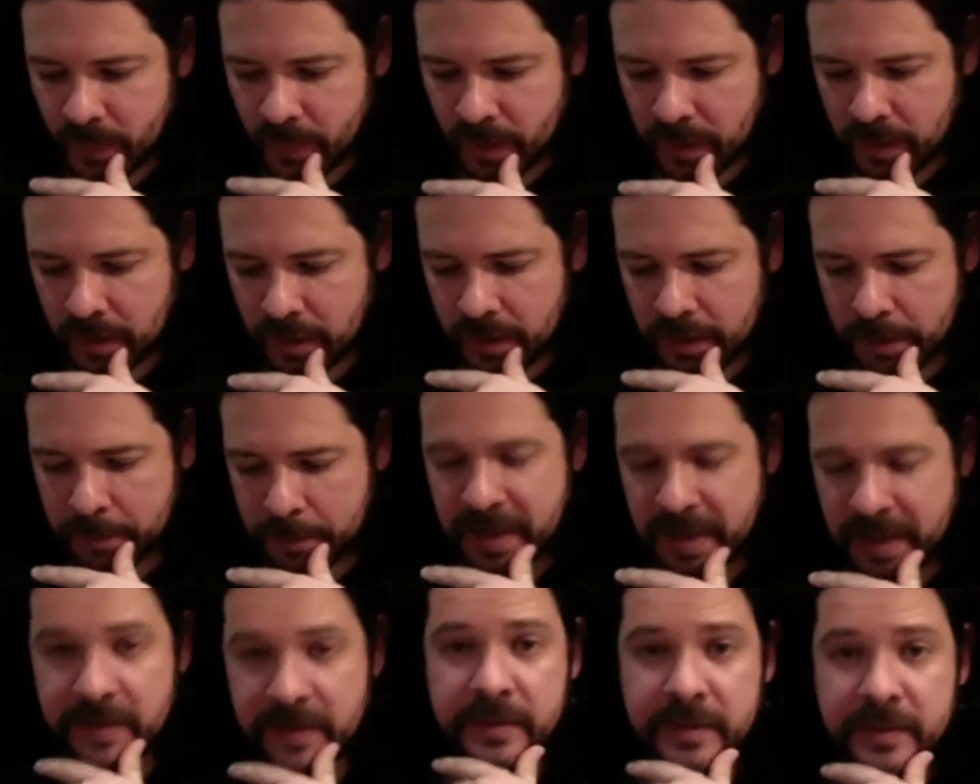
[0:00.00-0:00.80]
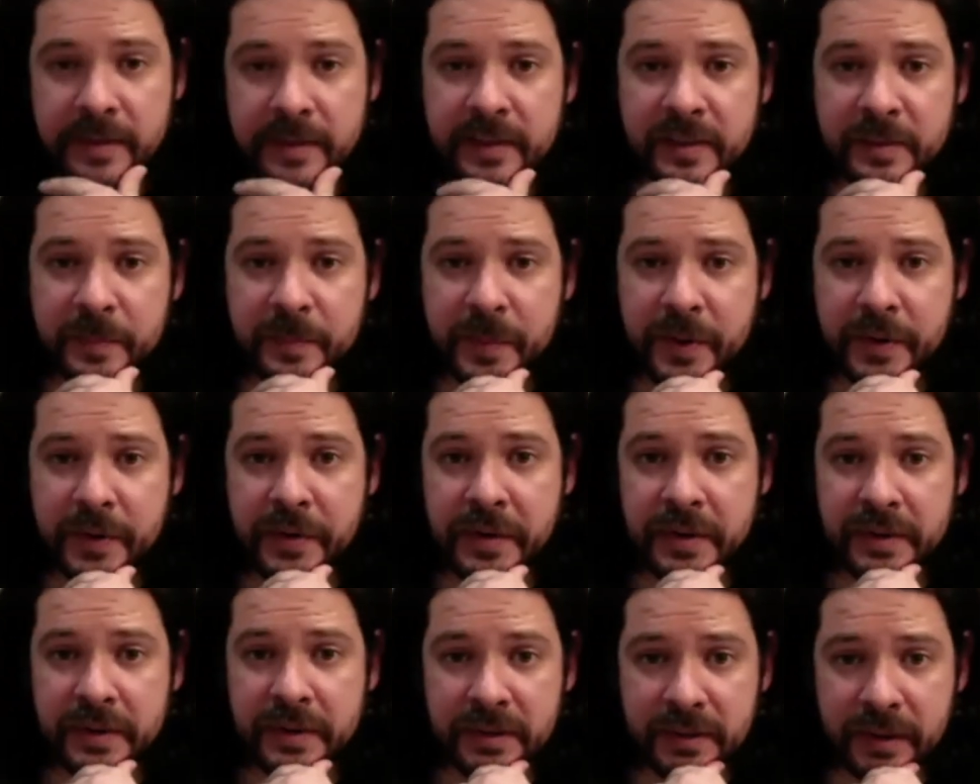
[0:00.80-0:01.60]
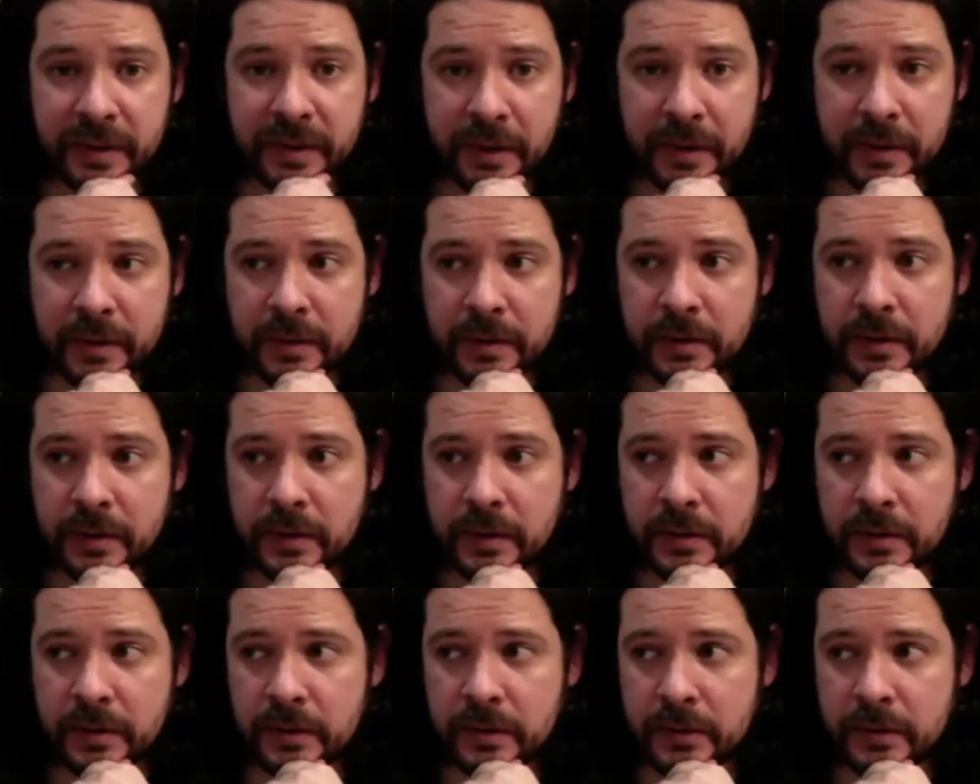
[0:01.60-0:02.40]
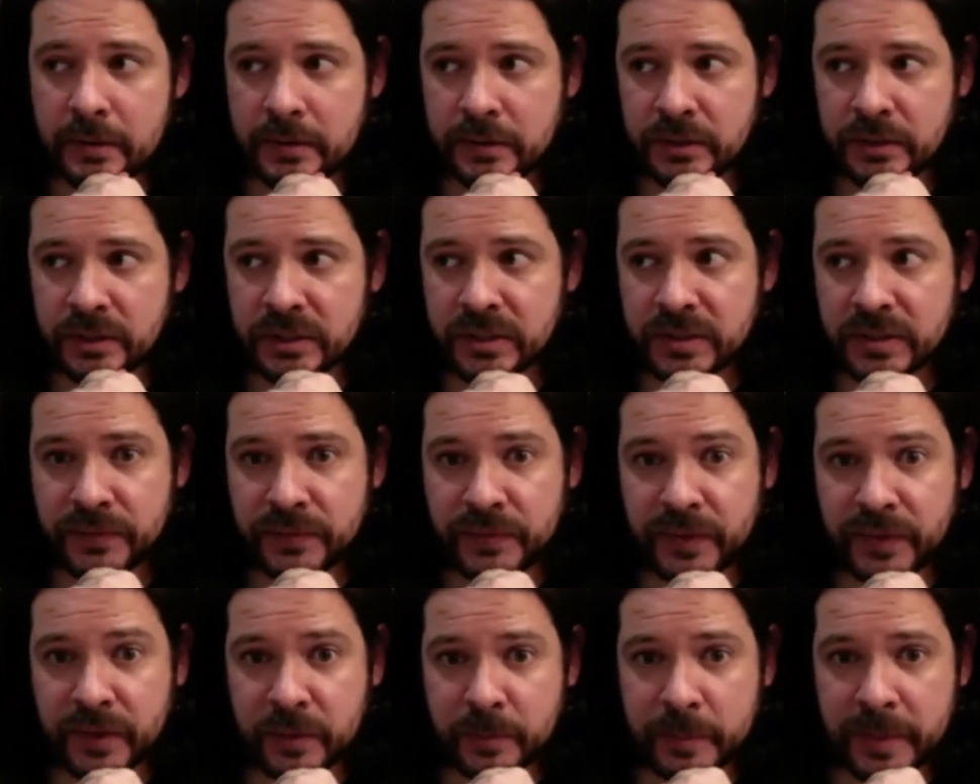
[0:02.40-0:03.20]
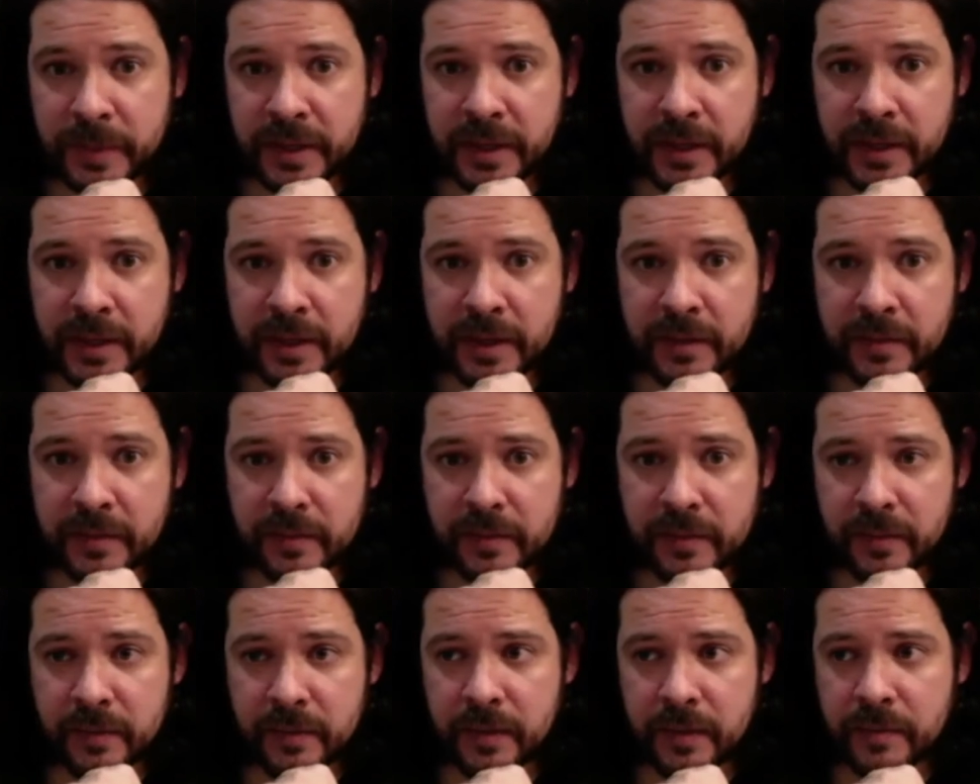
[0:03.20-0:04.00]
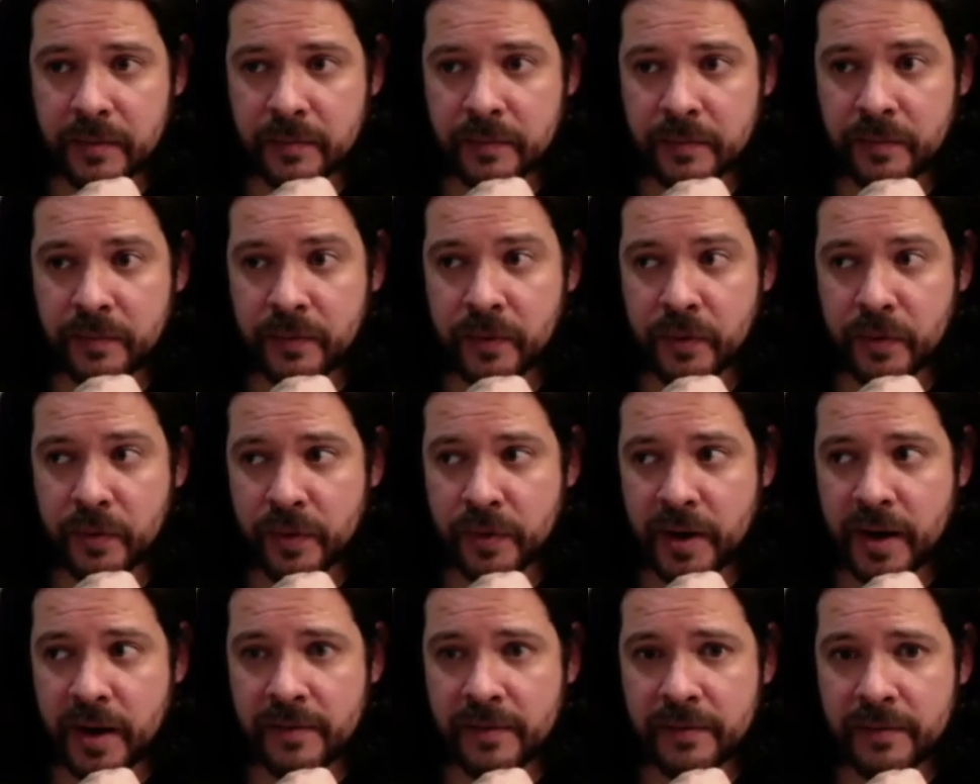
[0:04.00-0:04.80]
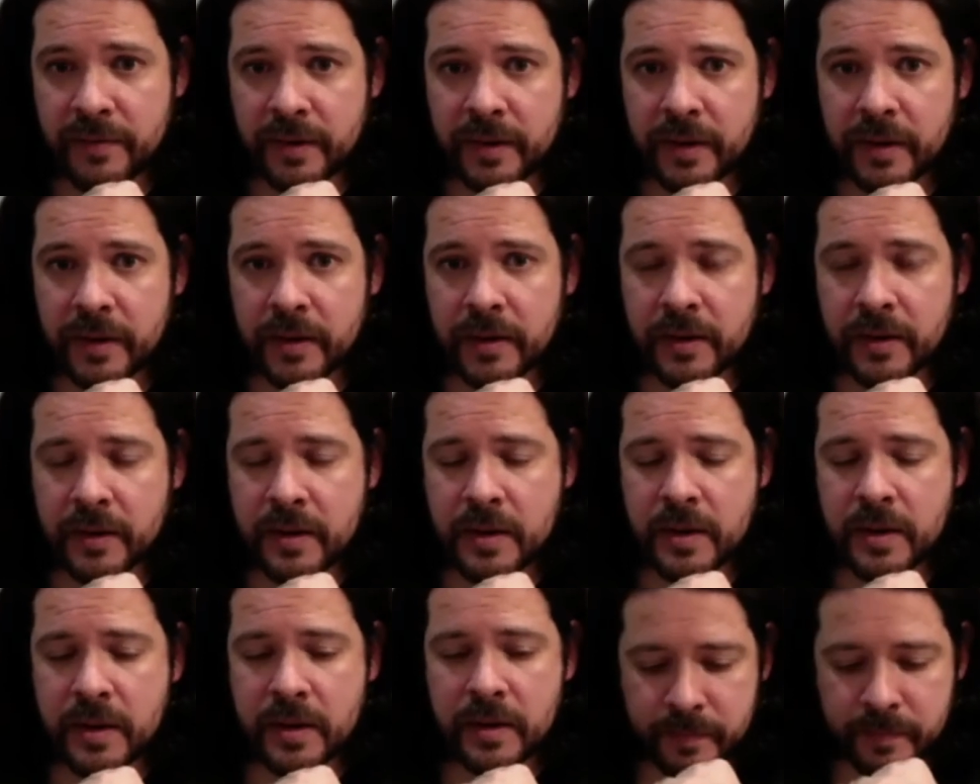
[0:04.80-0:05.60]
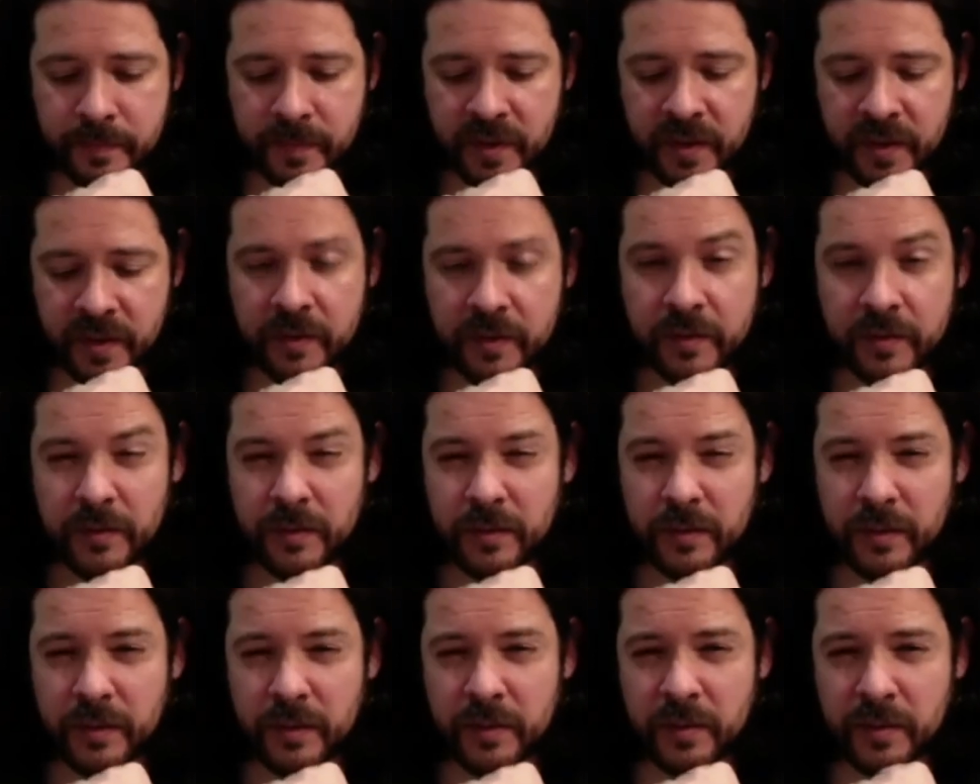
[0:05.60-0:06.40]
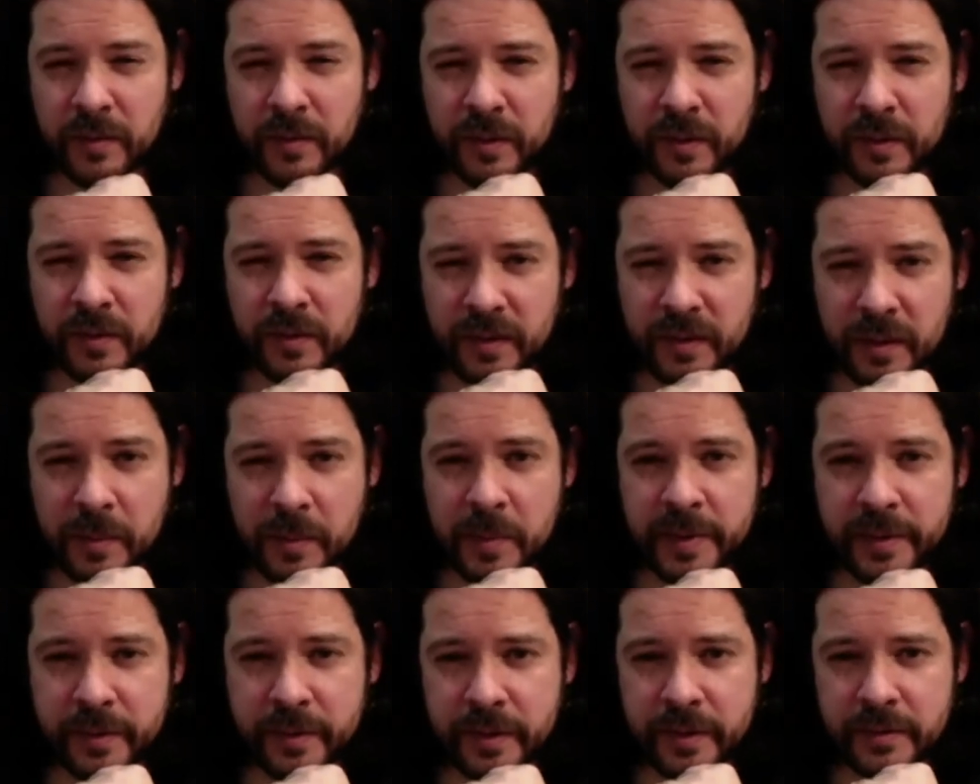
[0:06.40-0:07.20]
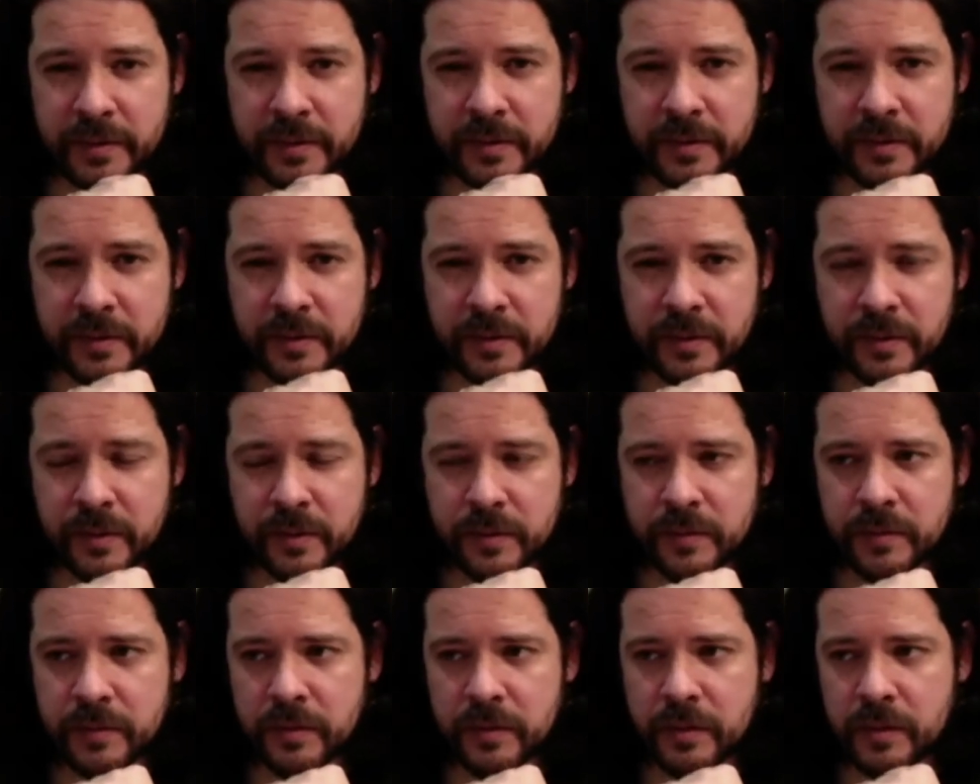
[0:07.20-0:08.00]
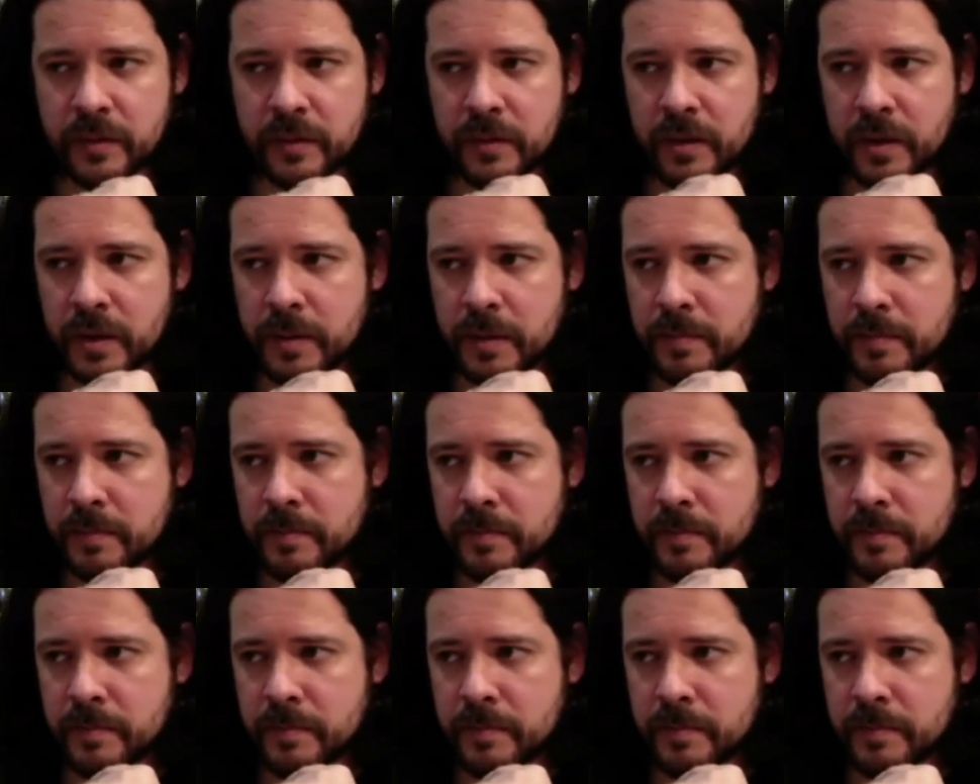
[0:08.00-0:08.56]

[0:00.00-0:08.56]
an amazing experience there. Just filming and, and photographing these, these, these immigrants, you know. Um,